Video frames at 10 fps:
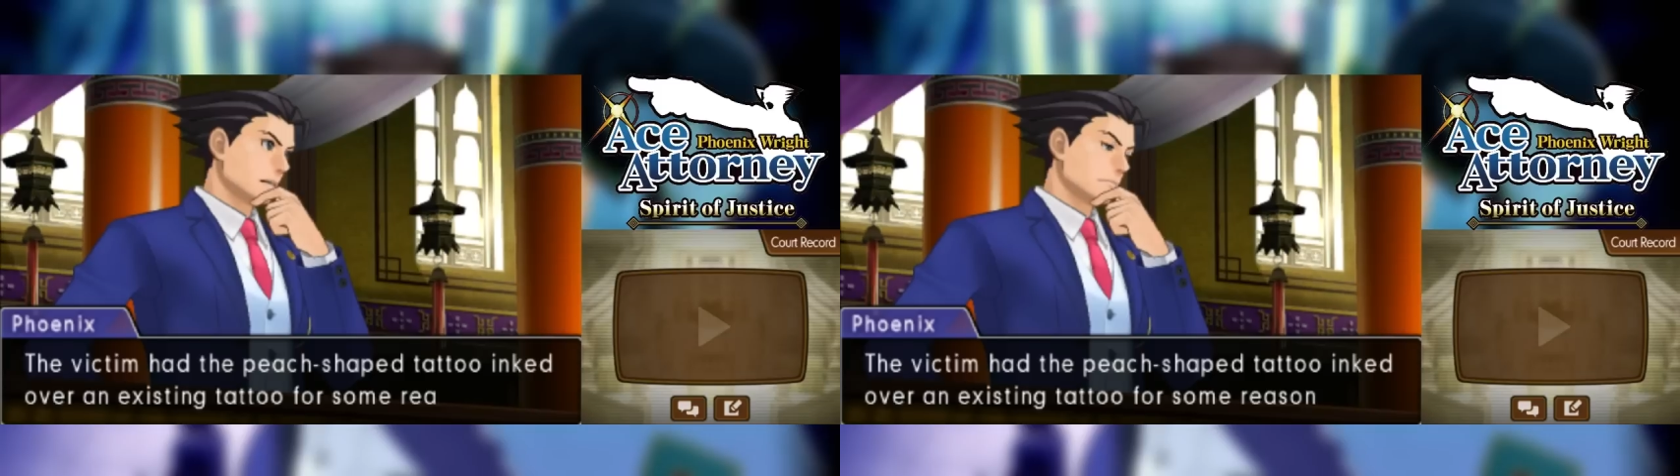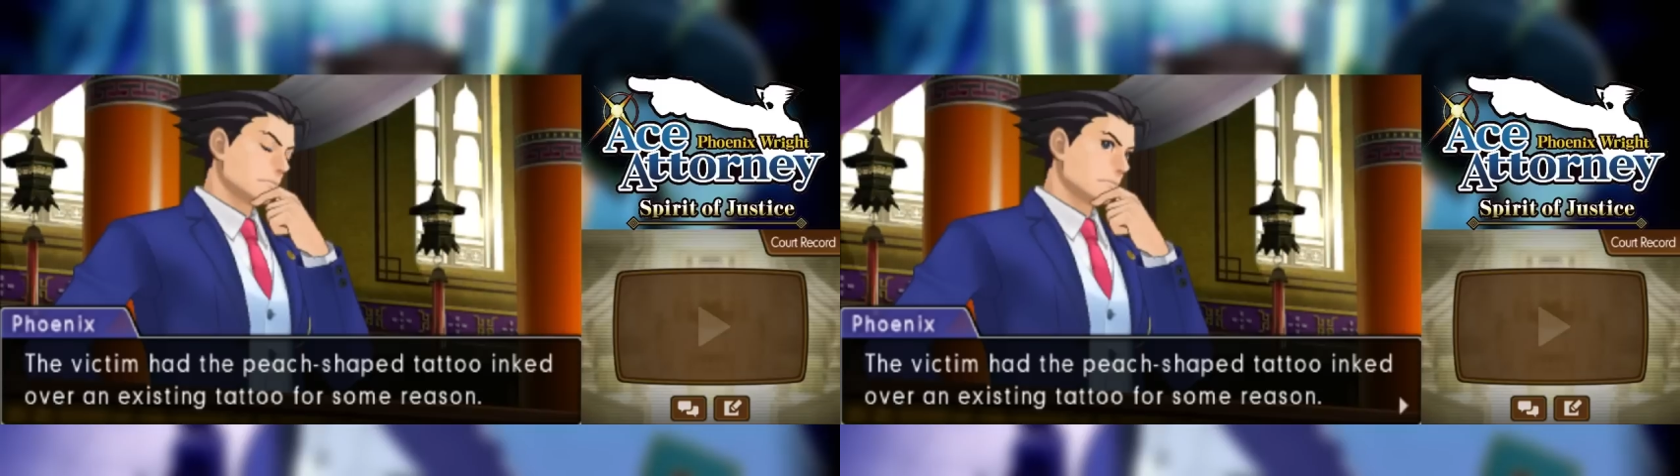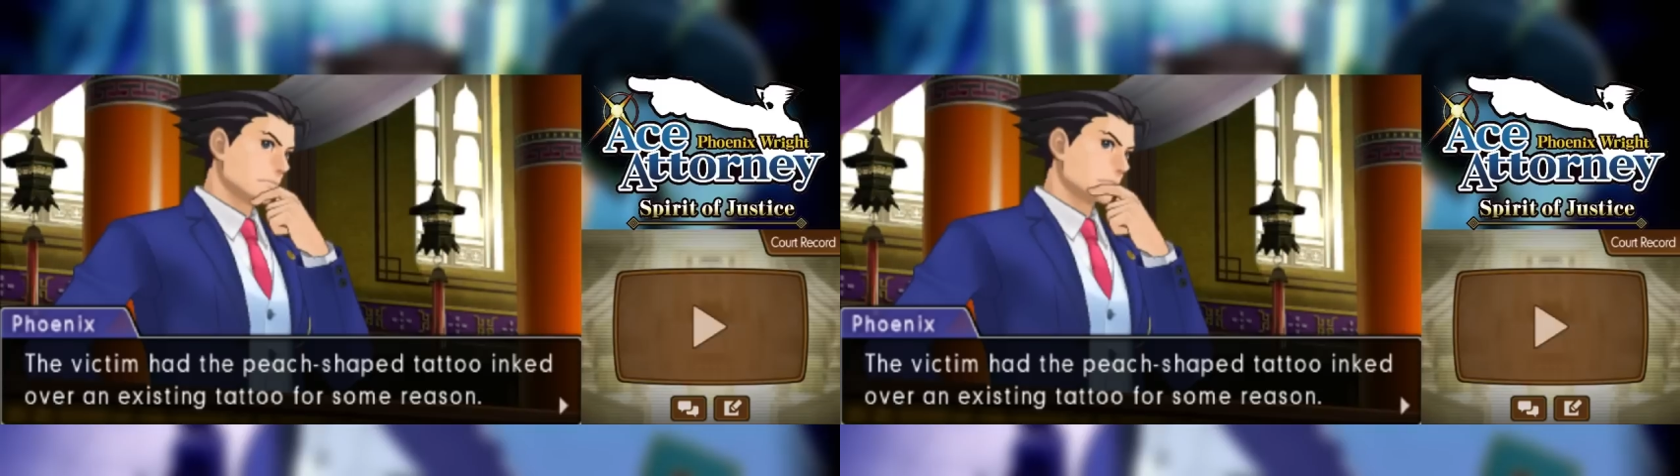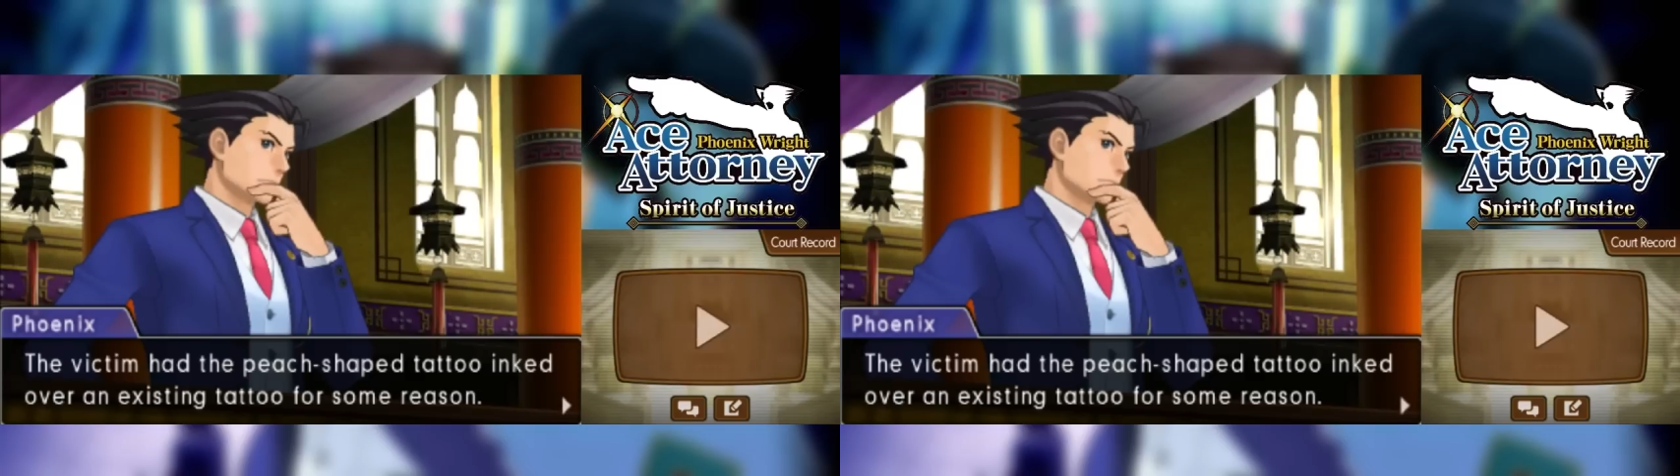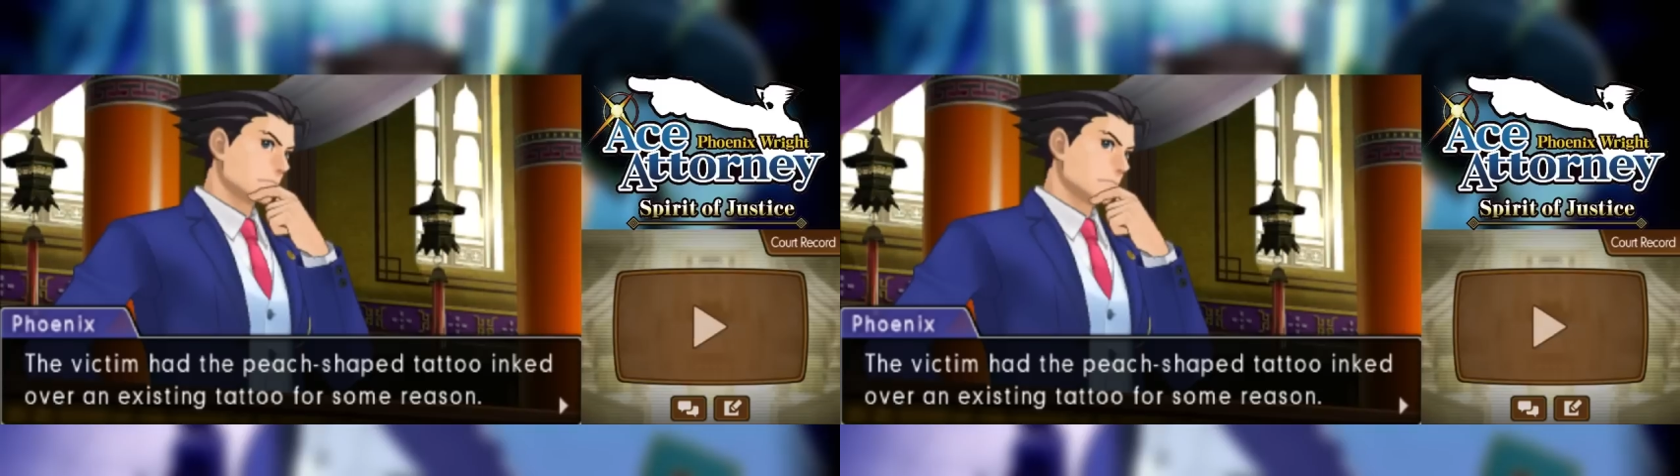inked over an
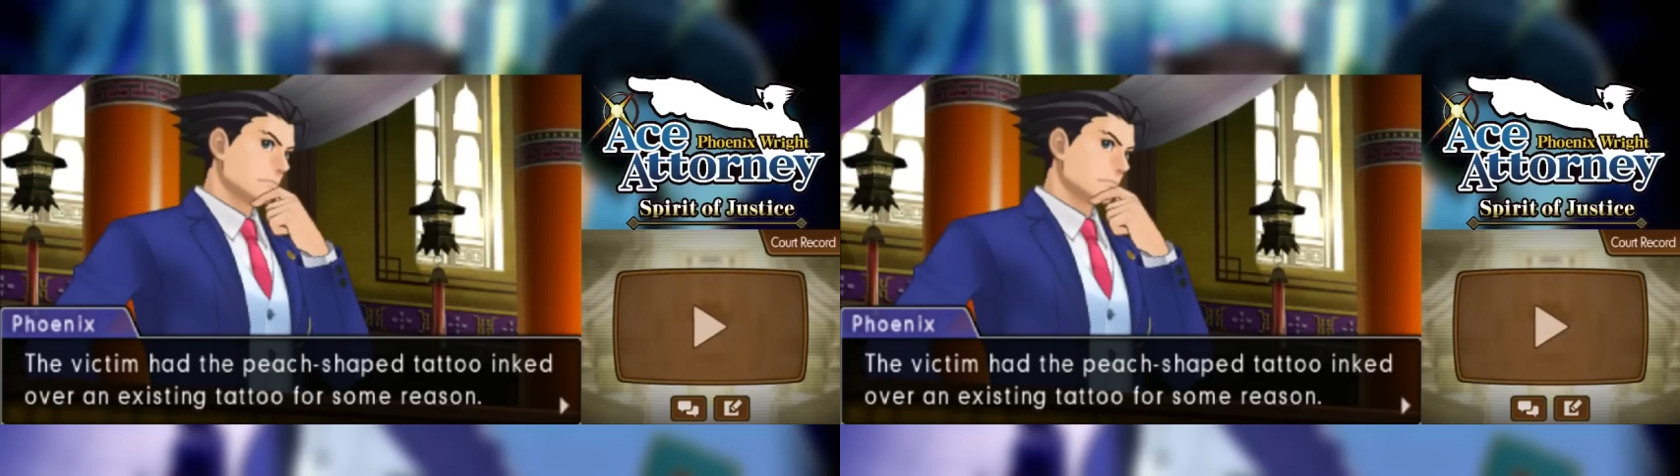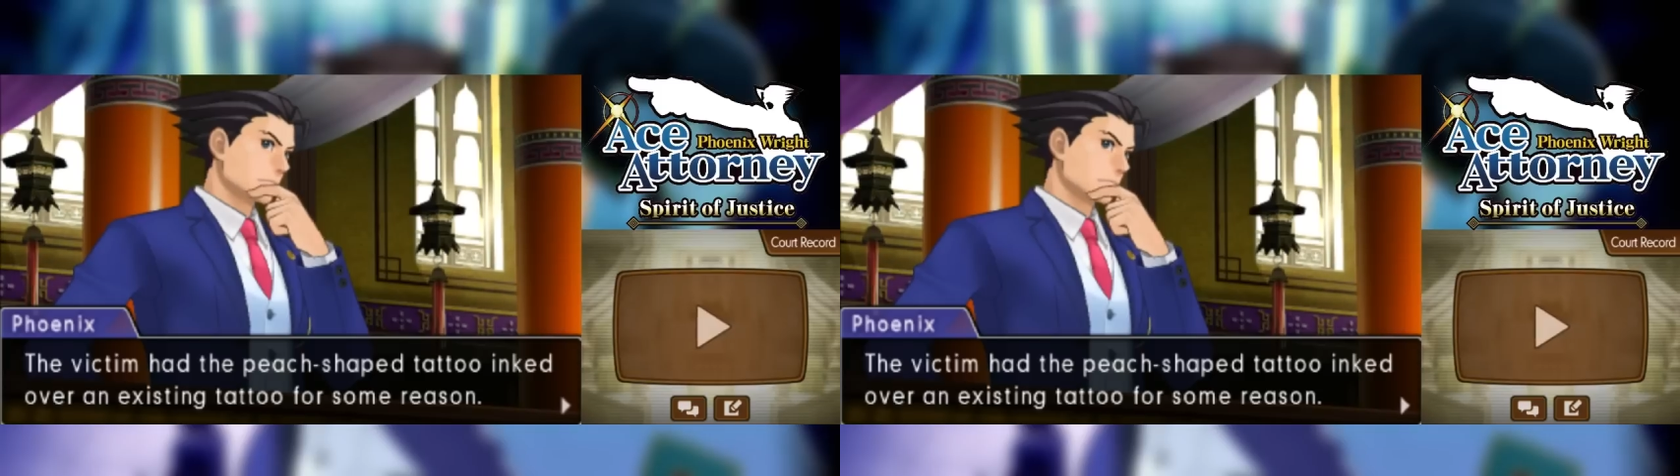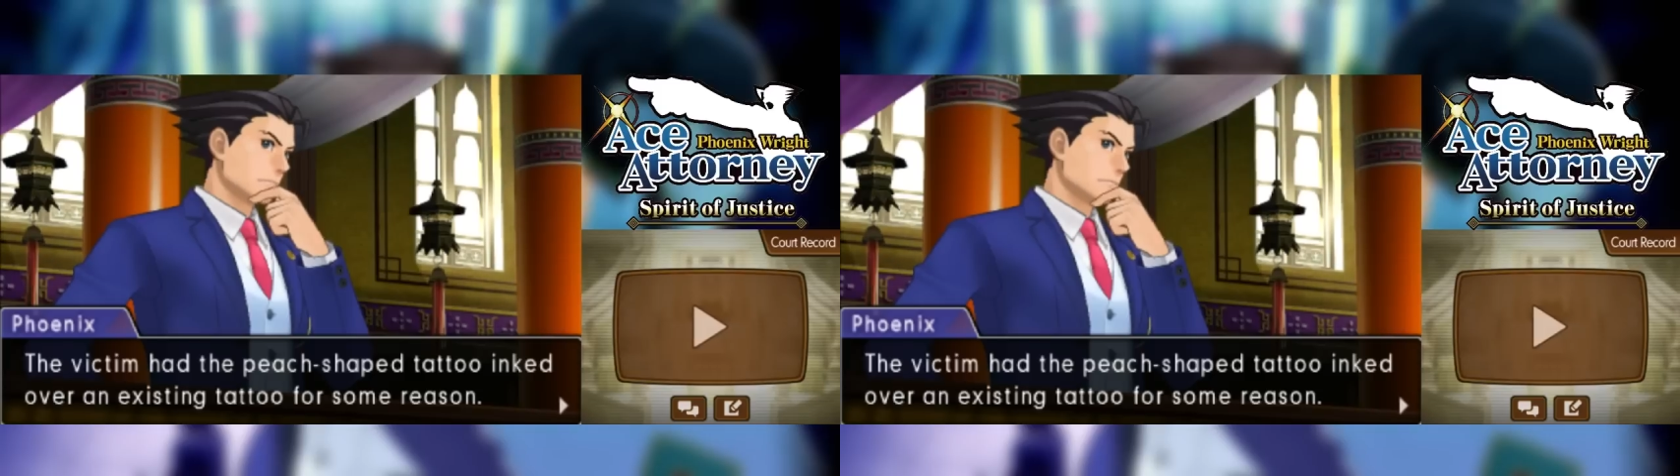existing uh,